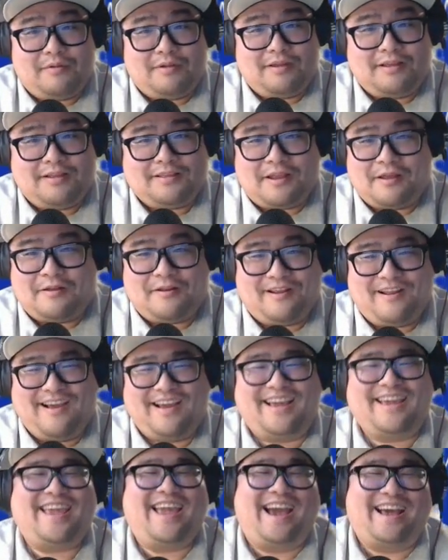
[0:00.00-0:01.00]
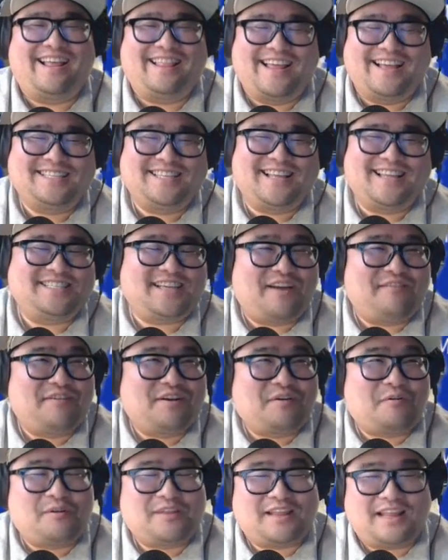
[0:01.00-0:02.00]
no, no, no, yeah, let's
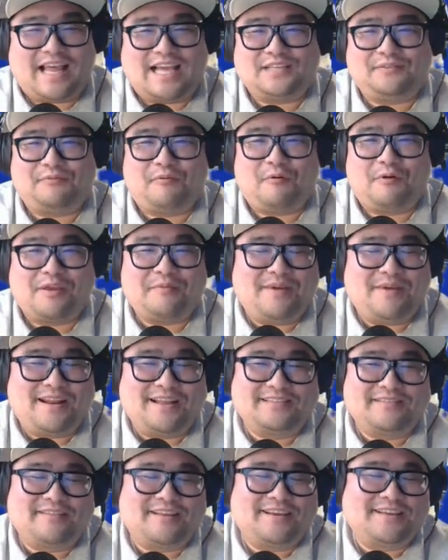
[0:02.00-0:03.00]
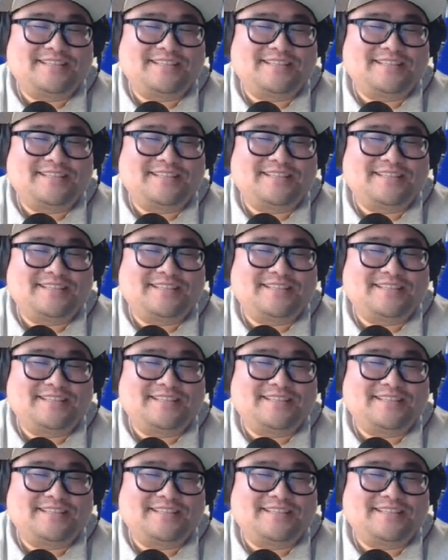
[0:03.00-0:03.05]
unrecord the last 40 minutes of this.